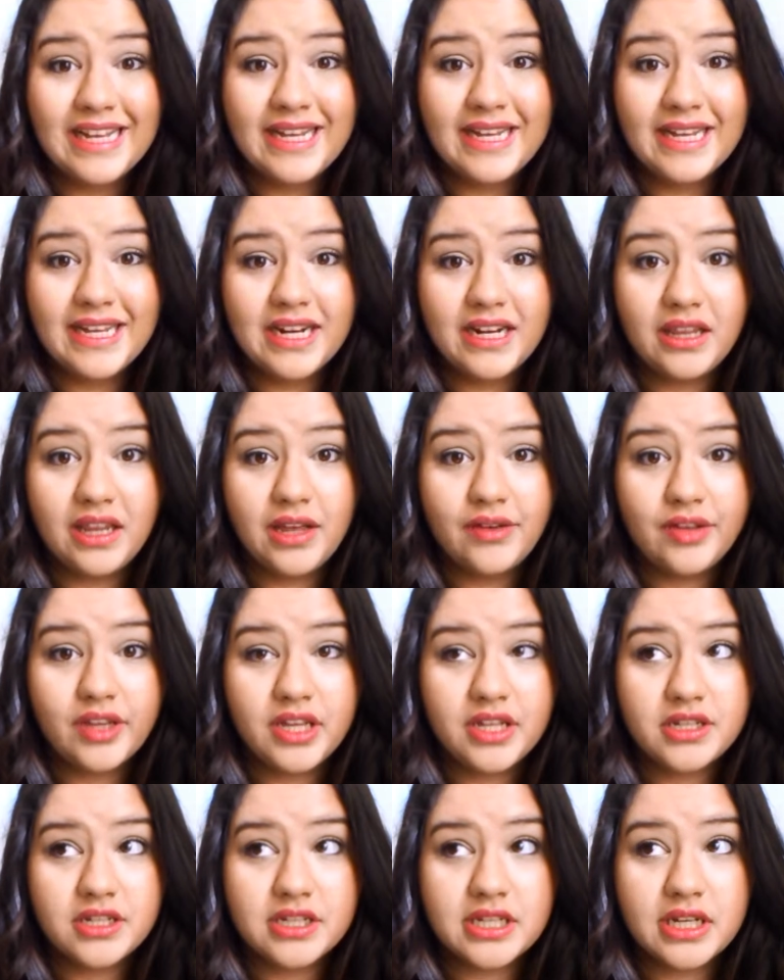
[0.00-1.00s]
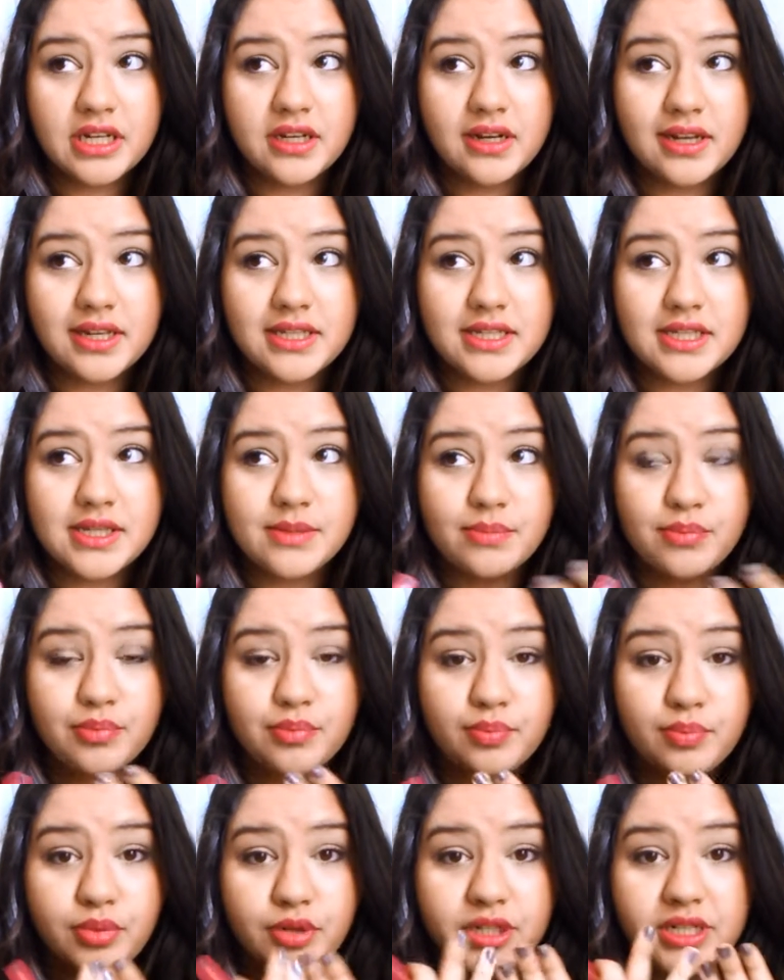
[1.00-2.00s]
And I love it. It's just like a nice,
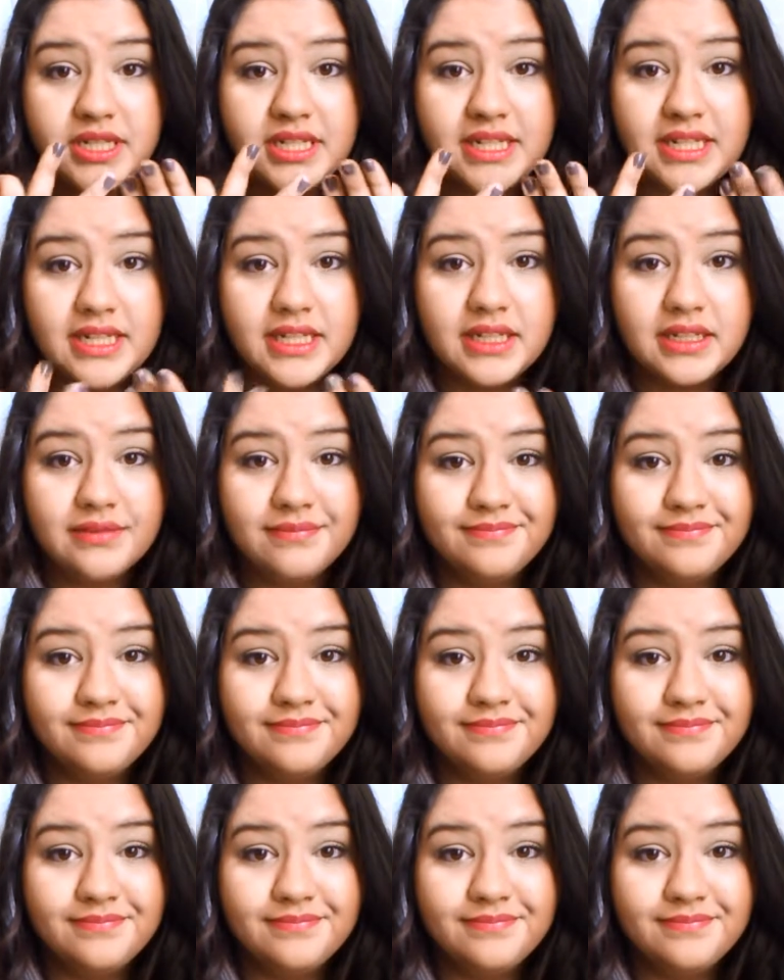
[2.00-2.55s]
pretty,